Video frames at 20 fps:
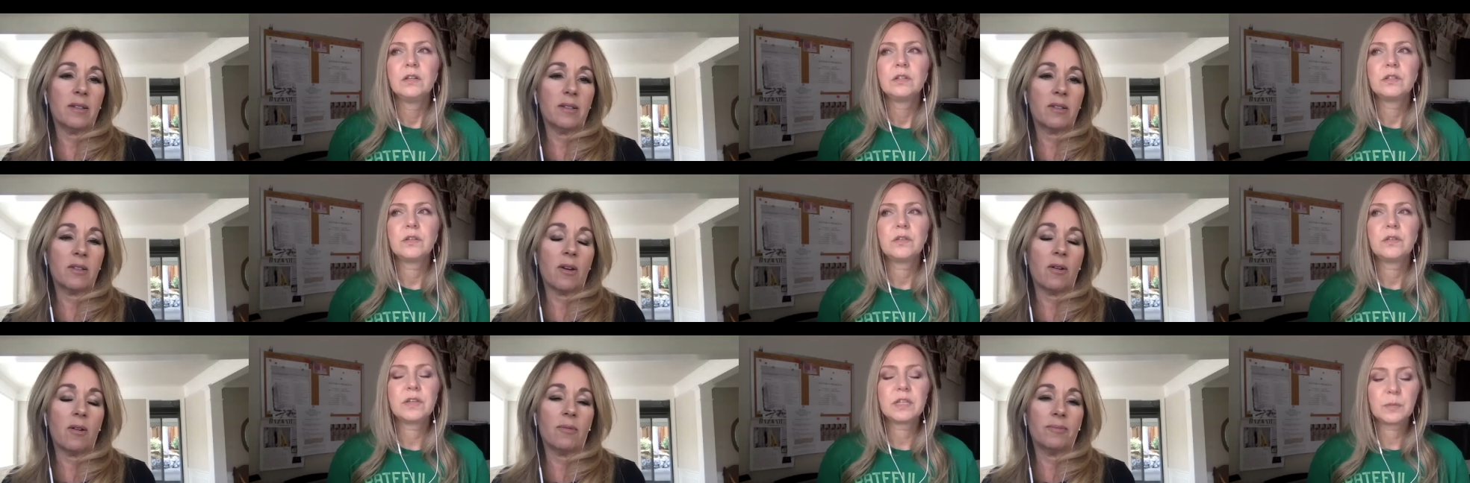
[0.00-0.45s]

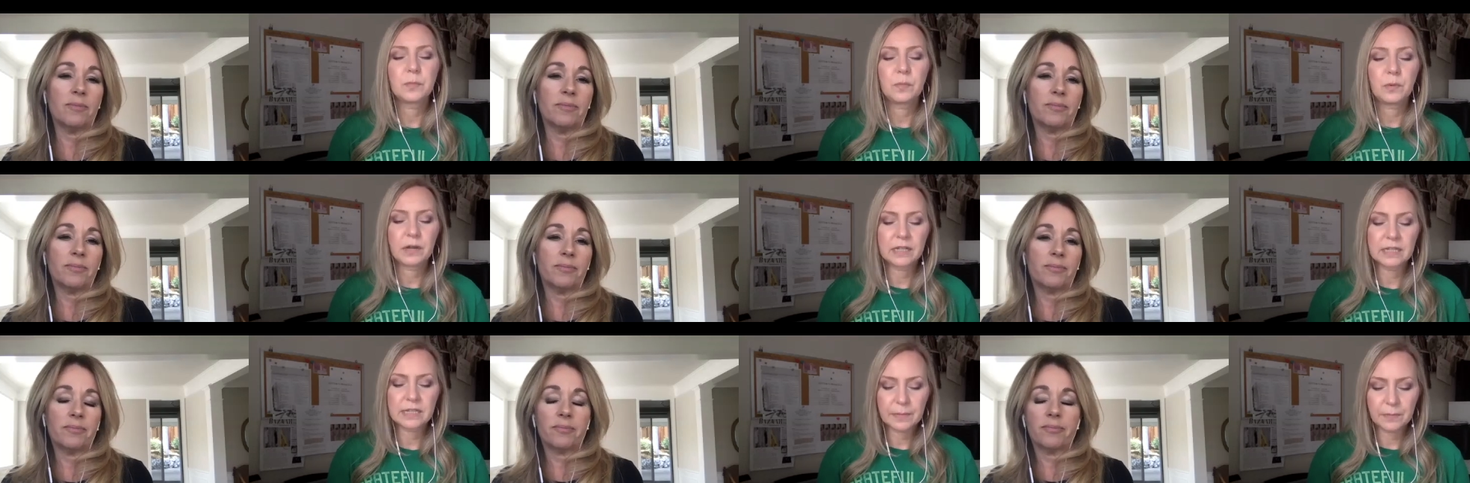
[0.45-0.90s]
Speaker 1: So this
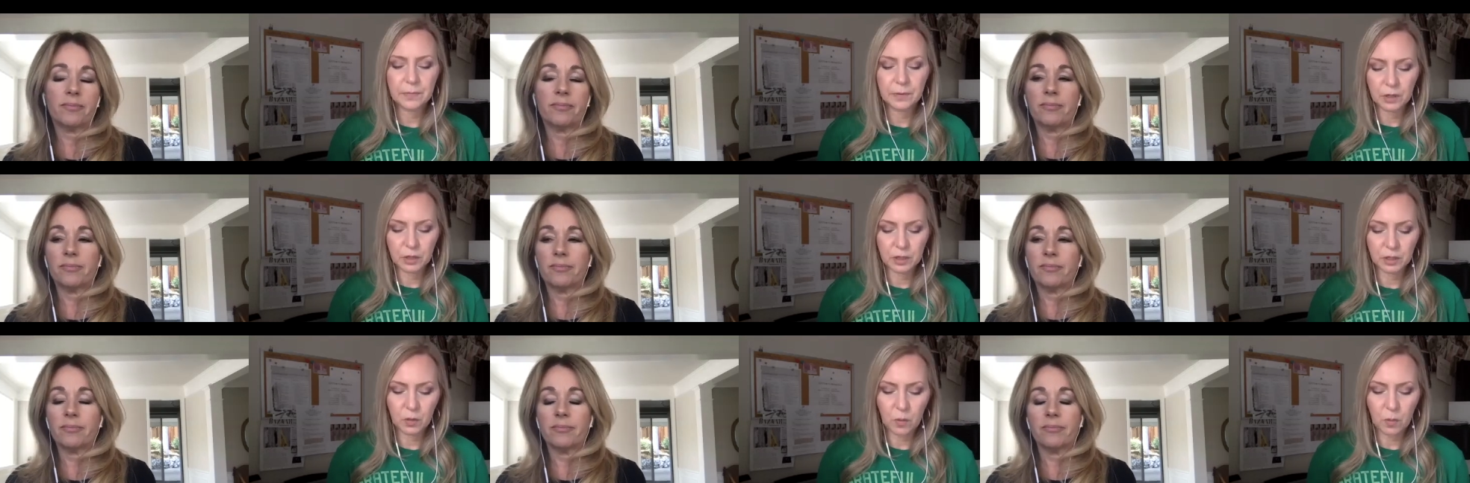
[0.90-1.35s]
brings up
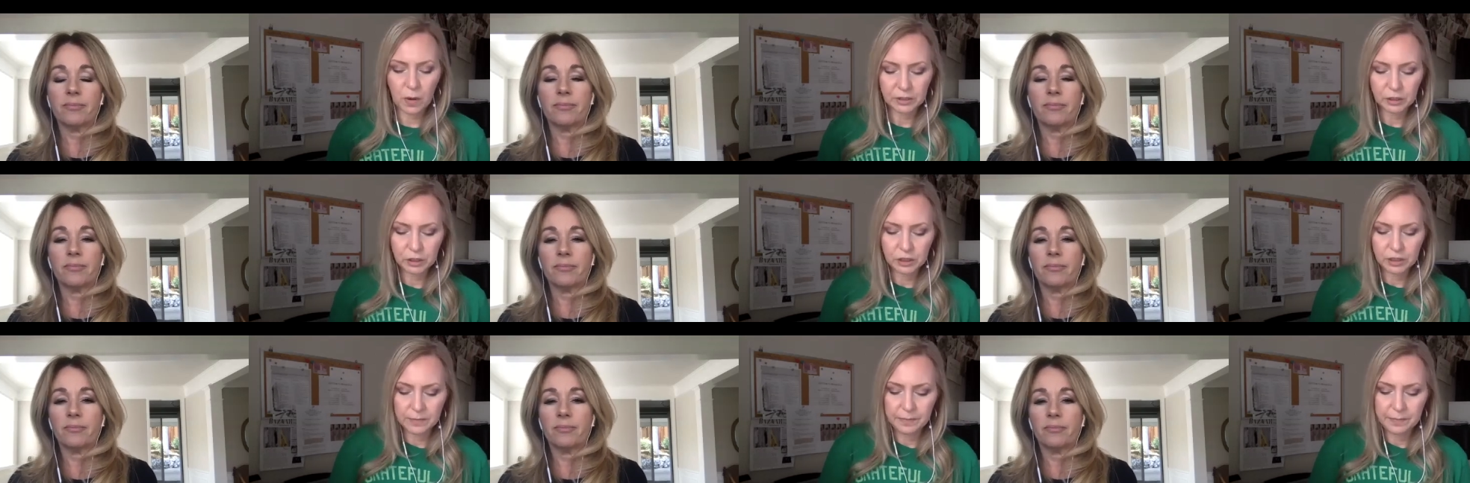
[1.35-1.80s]
a good
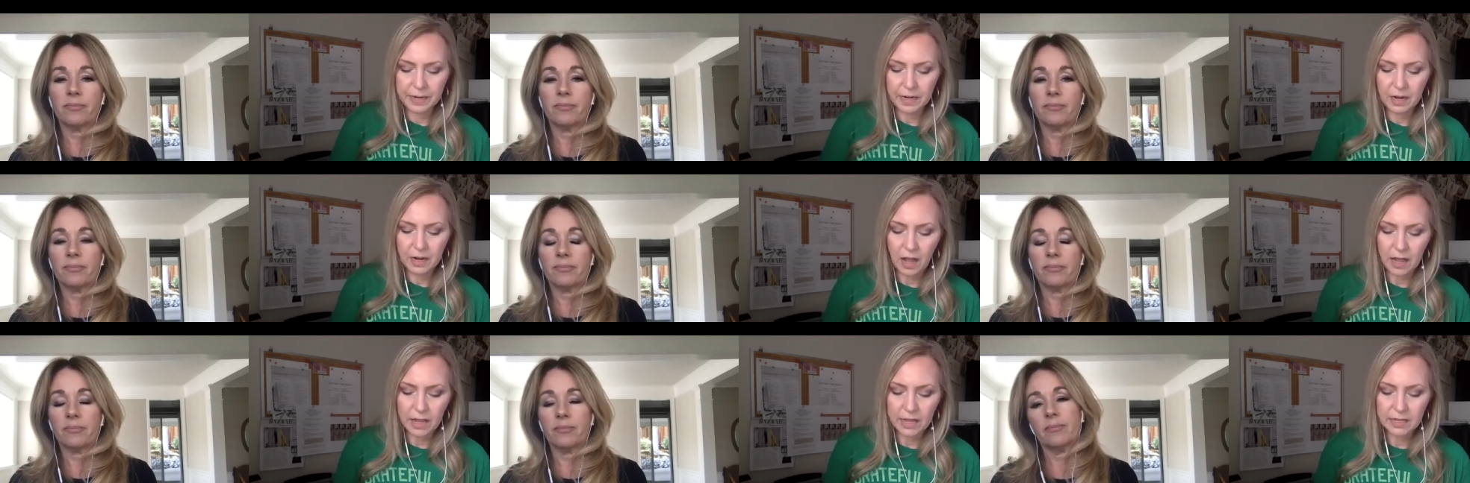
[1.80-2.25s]
question,
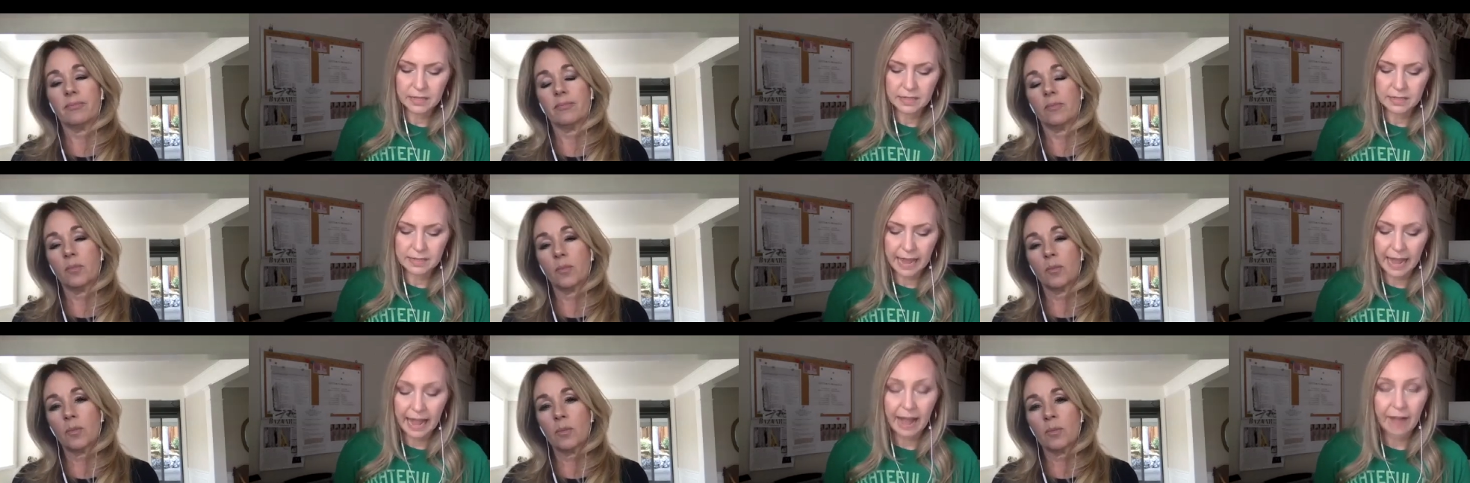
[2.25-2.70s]

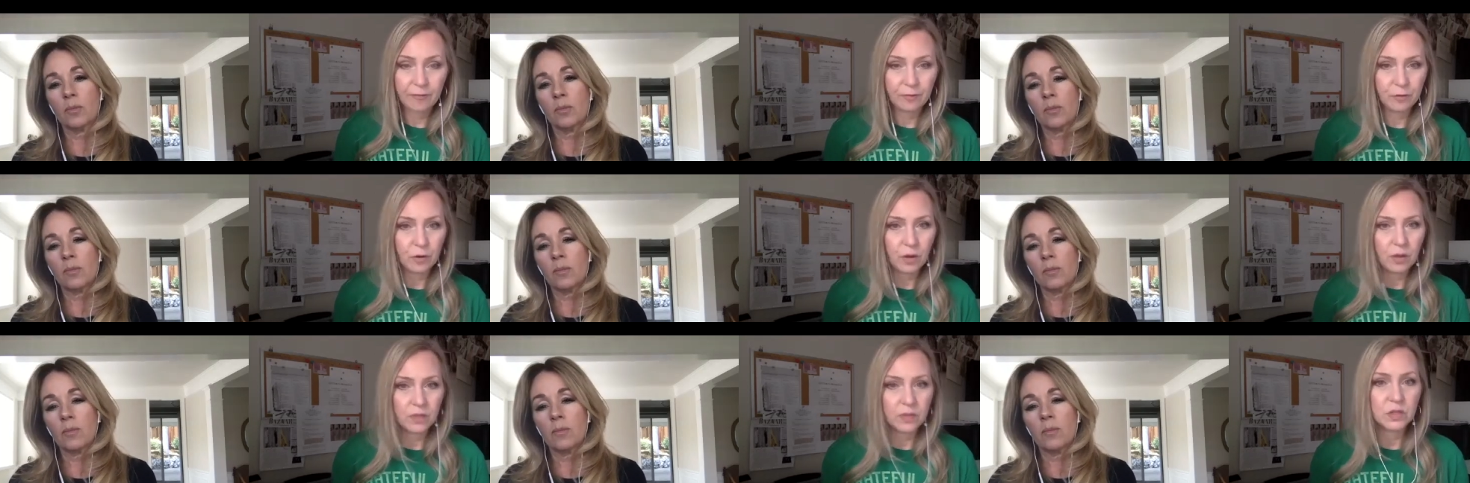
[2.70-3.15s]
because
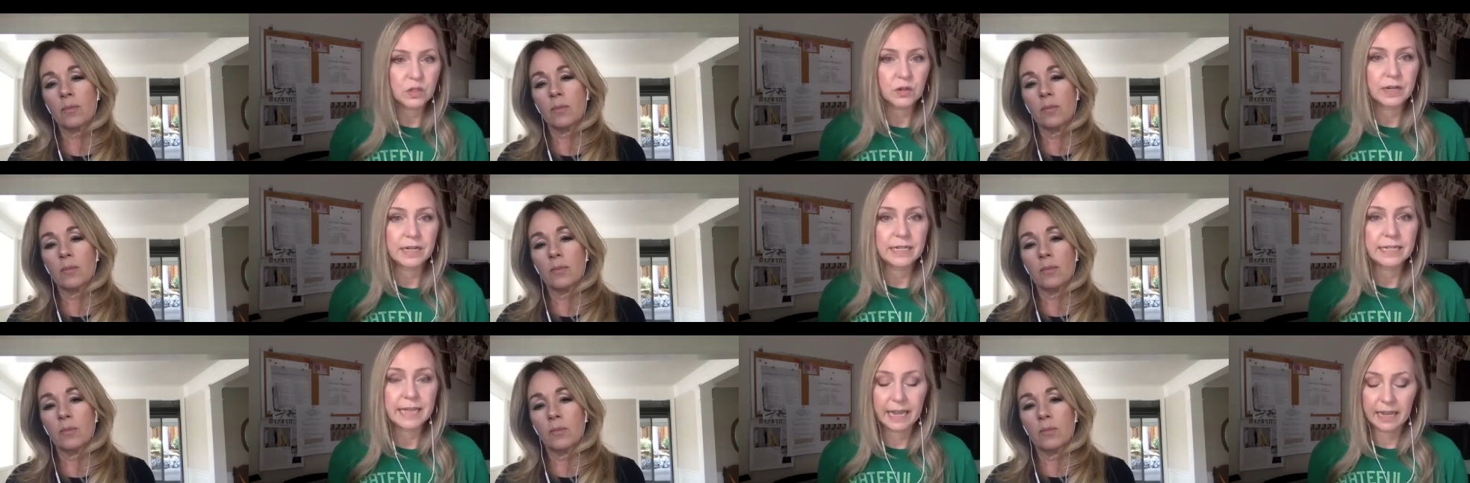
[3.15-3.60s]
after all this
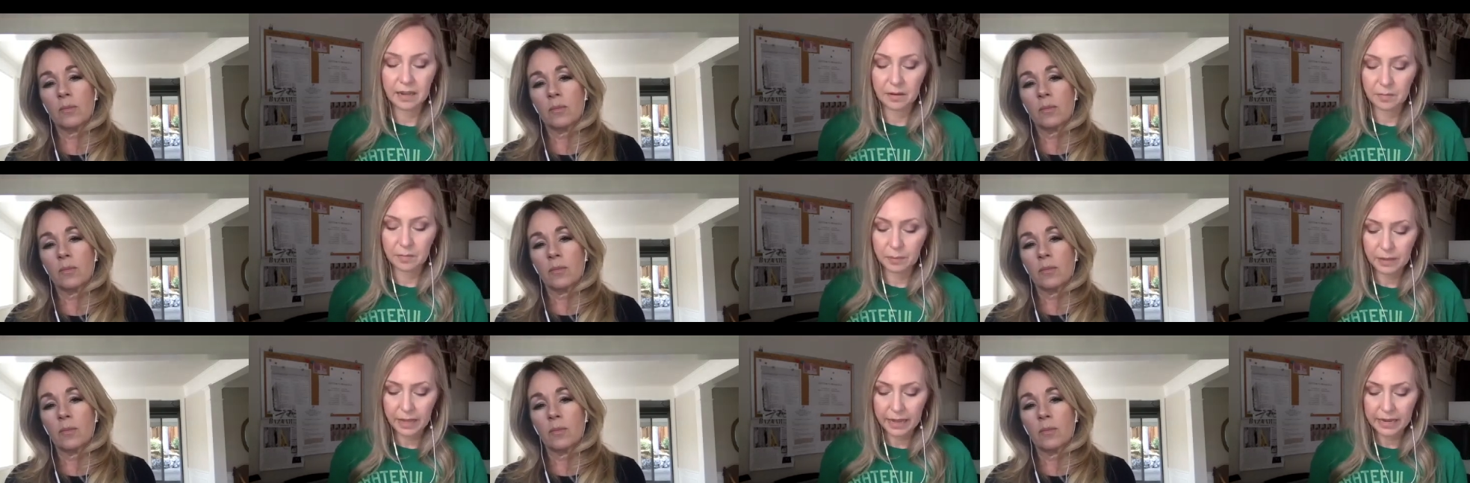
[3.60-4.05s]
started
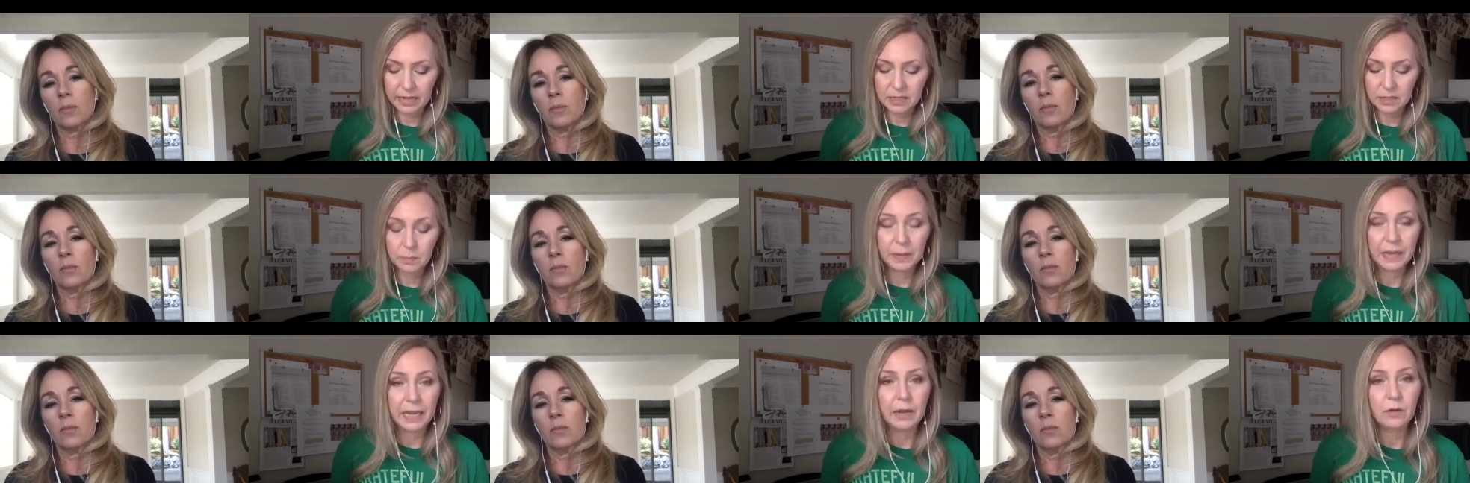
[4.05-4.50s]
taking
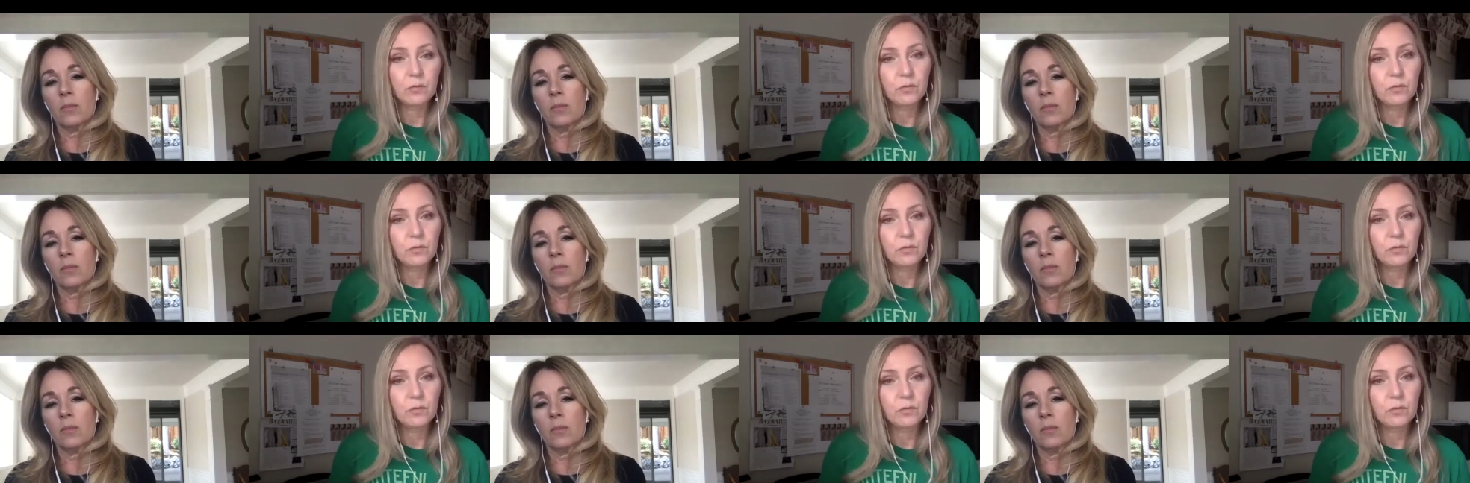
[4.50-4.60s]
place, Pete